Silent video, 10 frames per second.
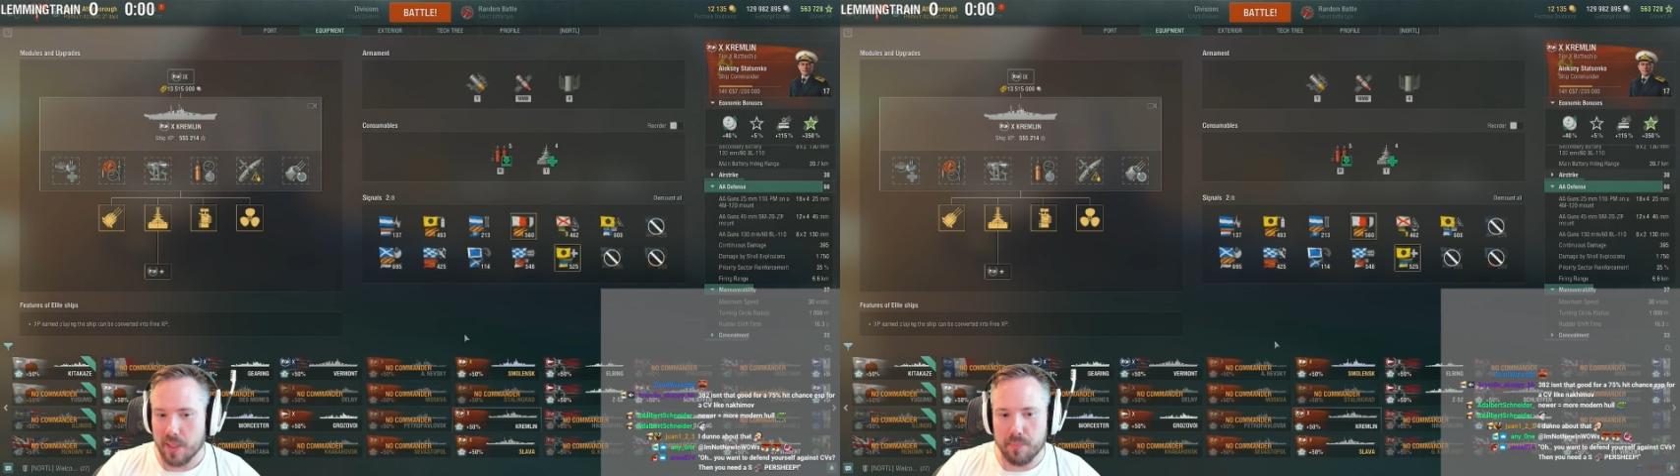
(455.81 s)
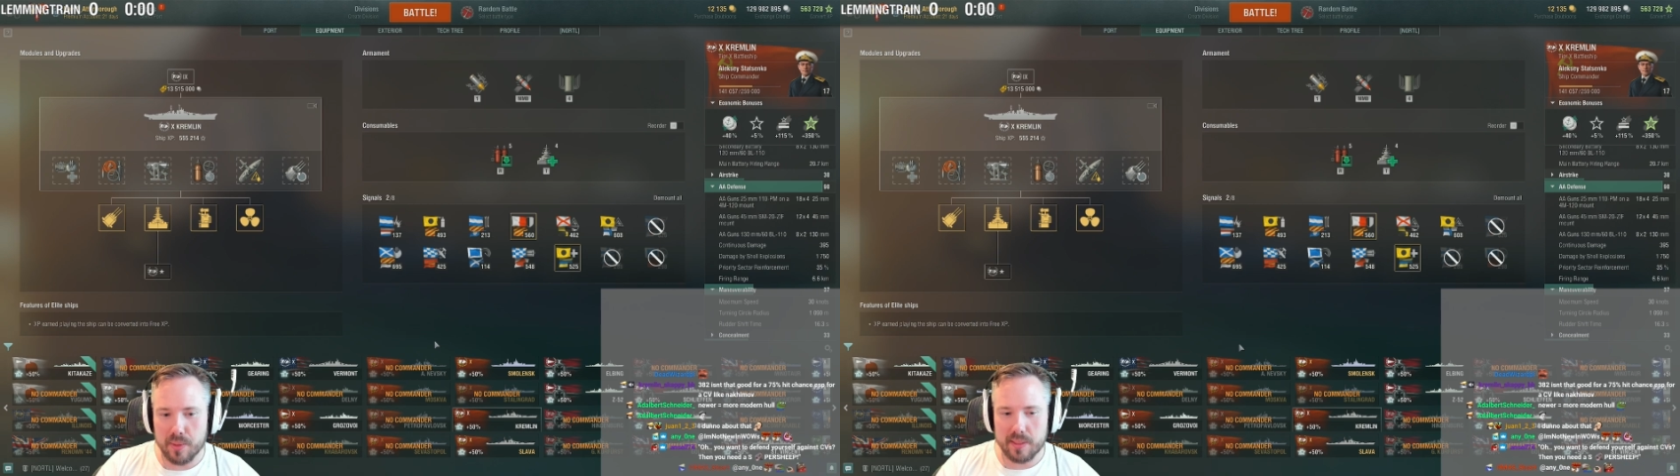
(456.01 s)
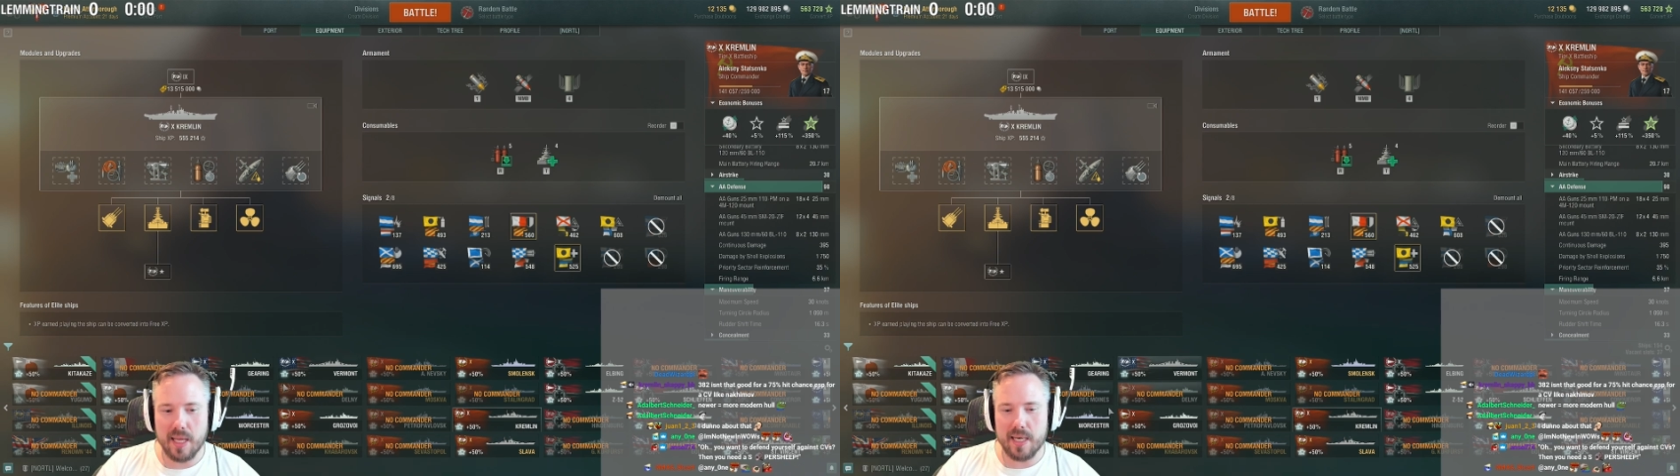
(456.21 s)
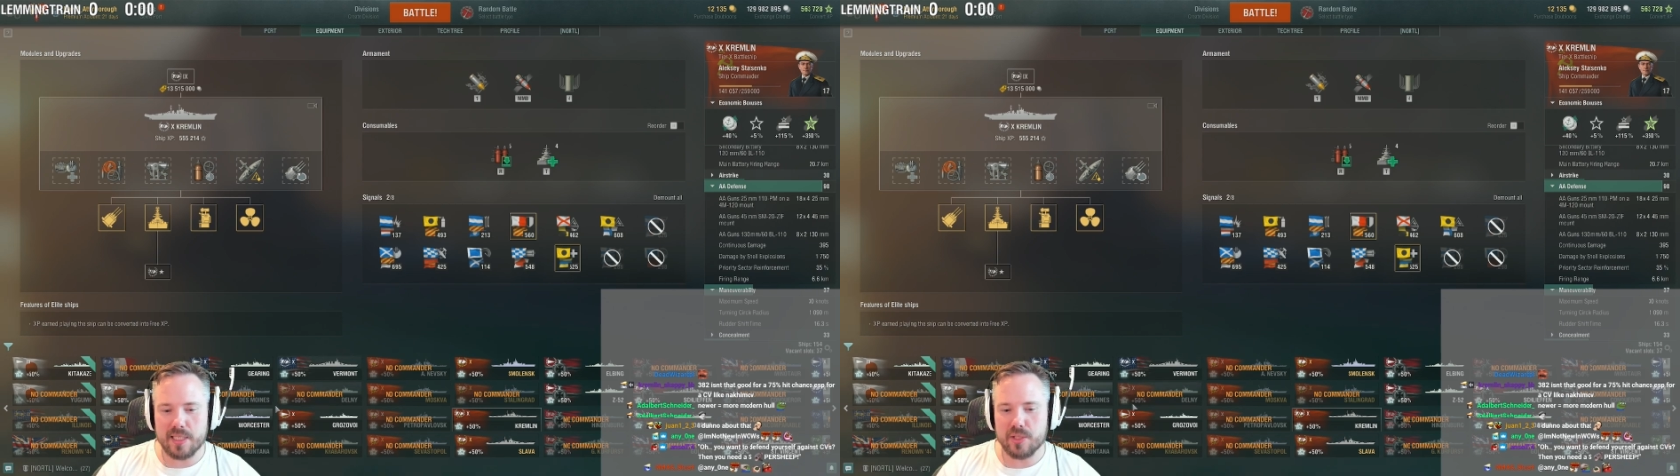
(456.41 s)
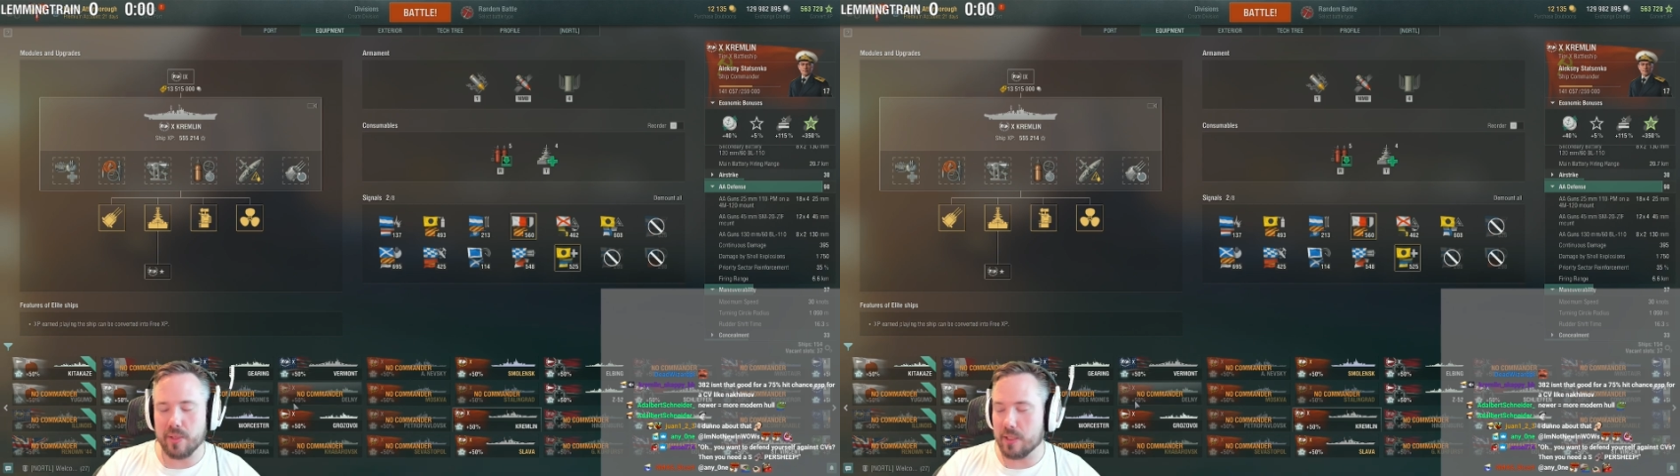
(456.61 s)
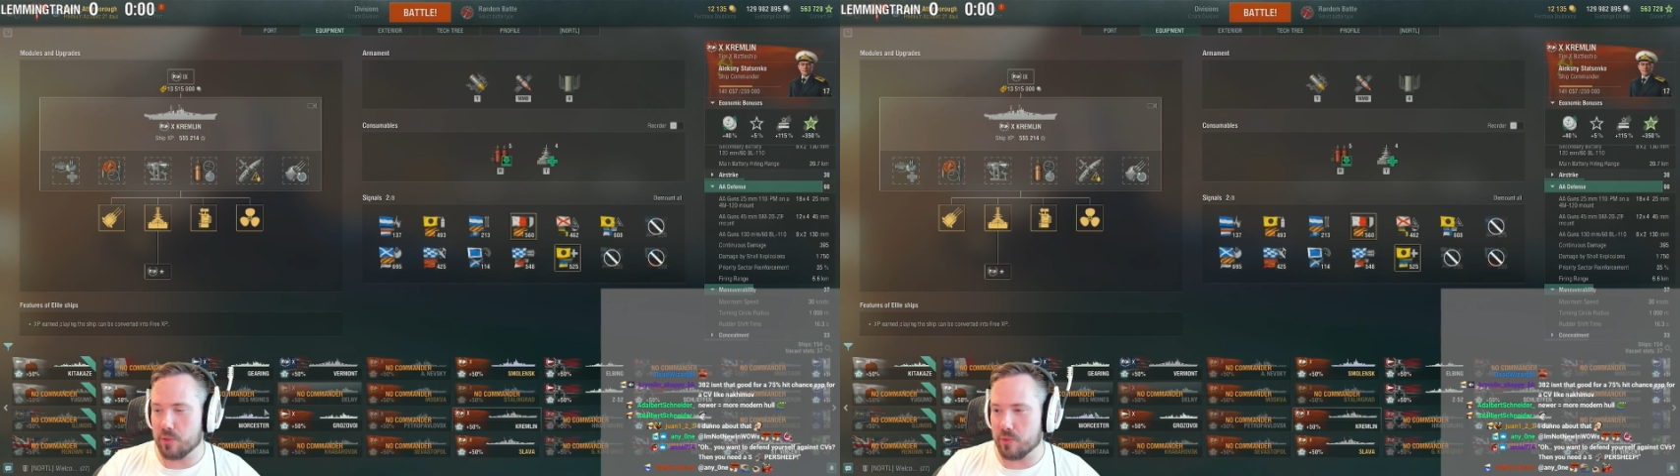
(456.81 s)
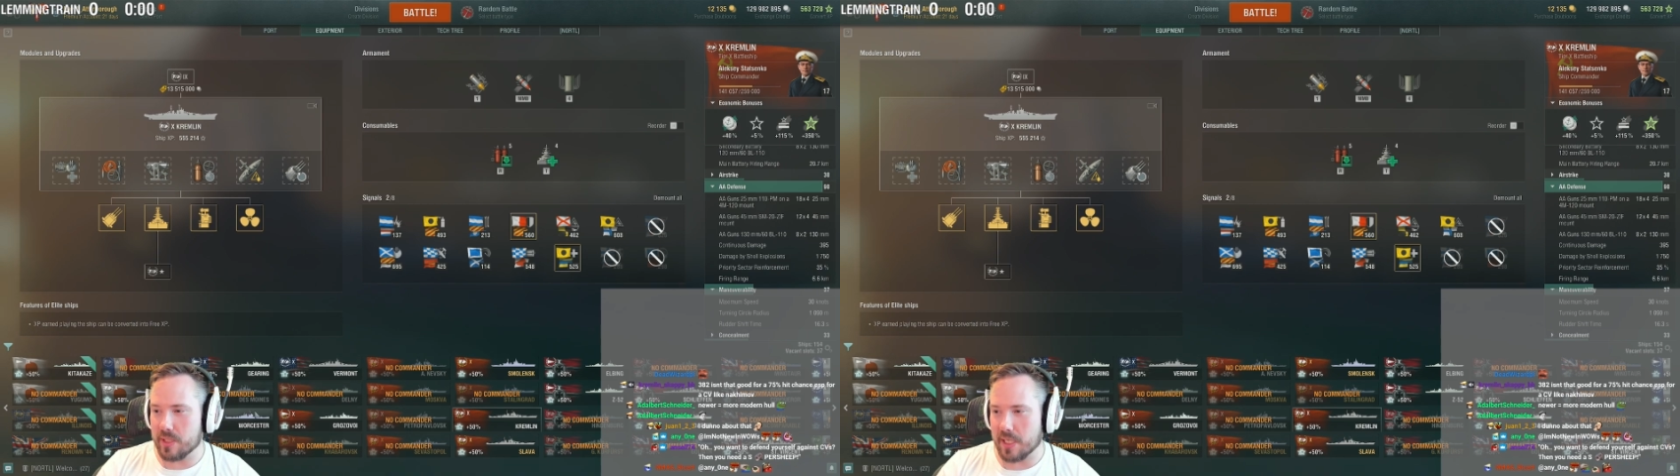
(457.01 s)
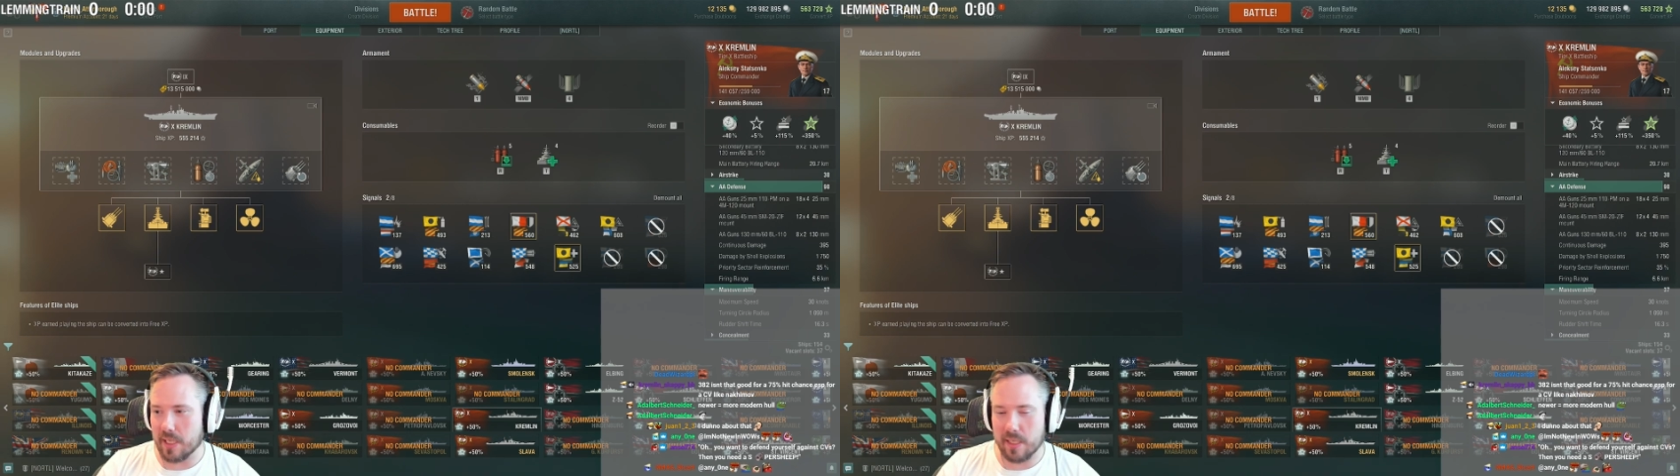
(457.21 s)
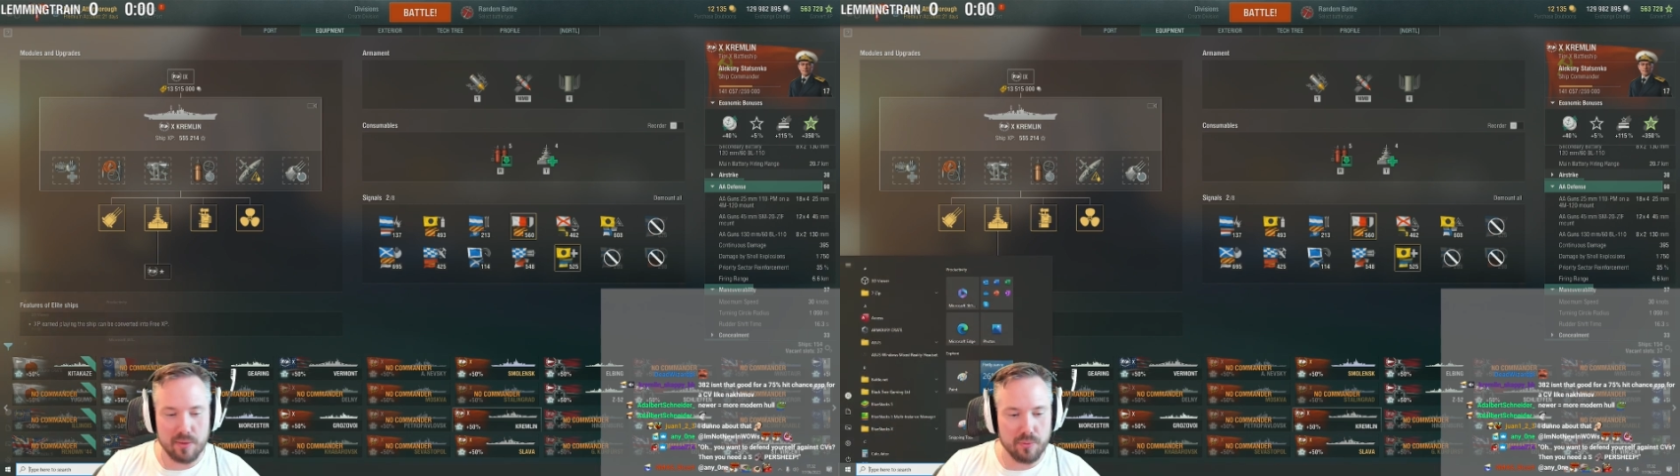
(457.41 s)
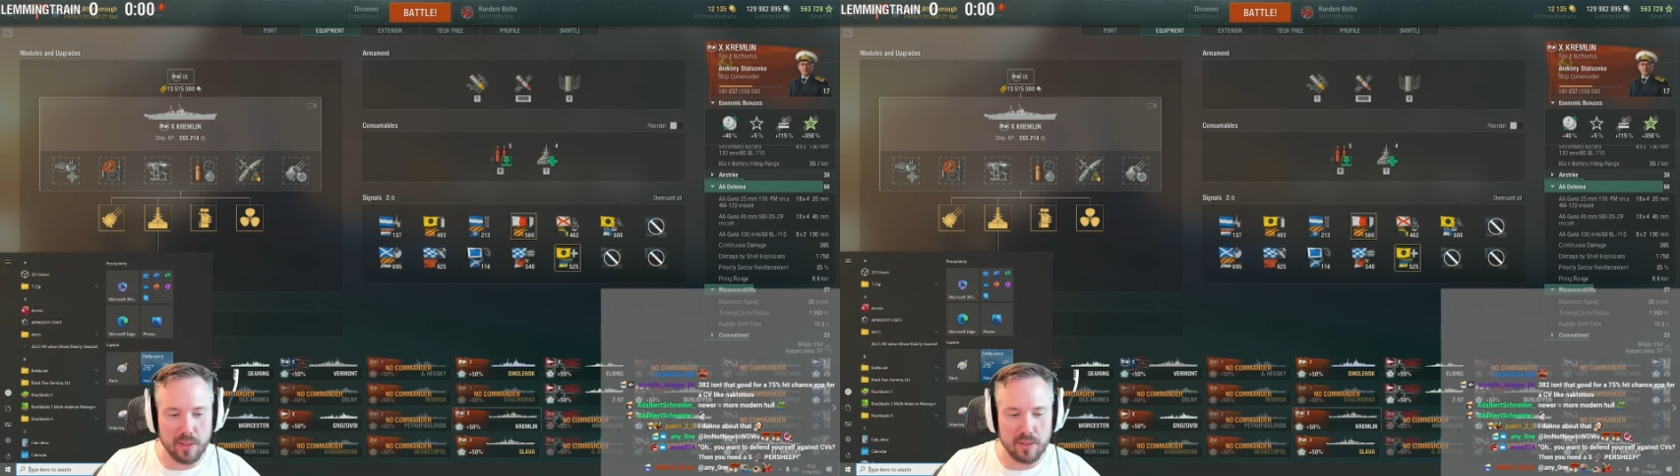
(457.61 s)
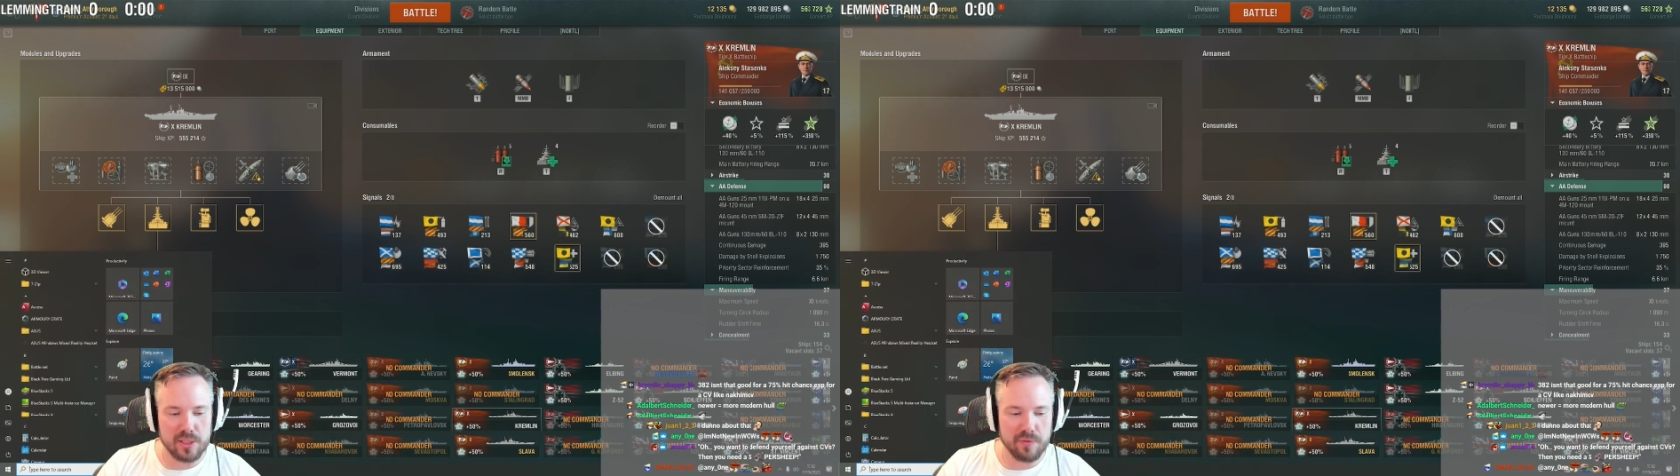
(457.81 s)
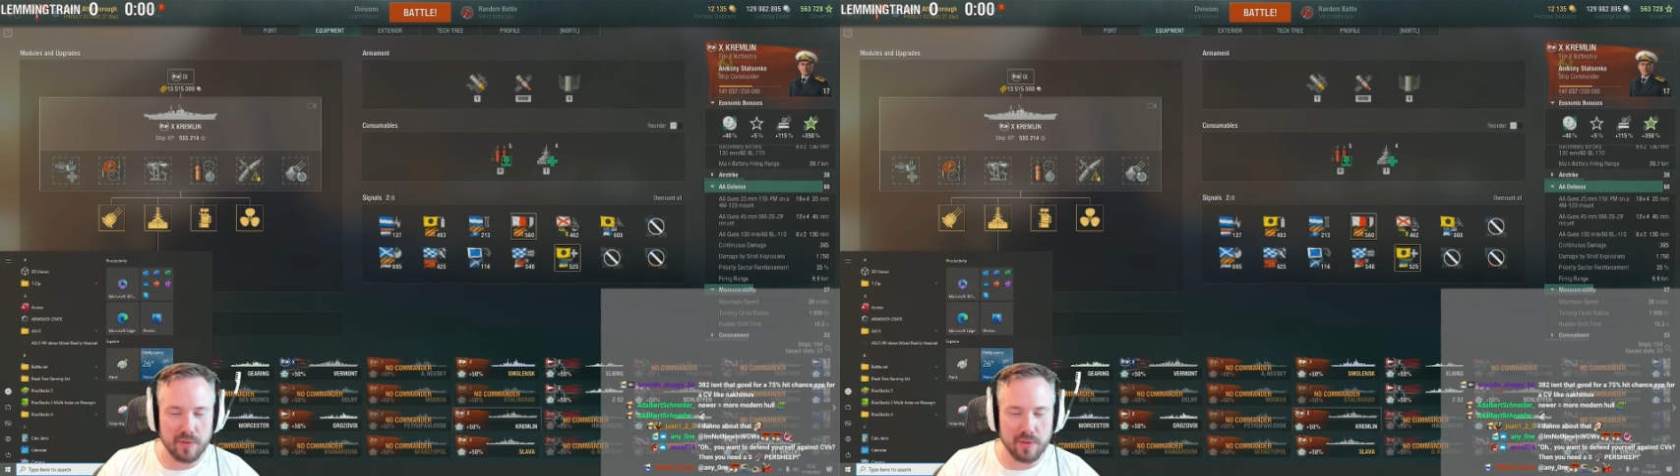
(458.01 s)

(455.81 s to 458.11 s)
Montana's 22-second rudder shift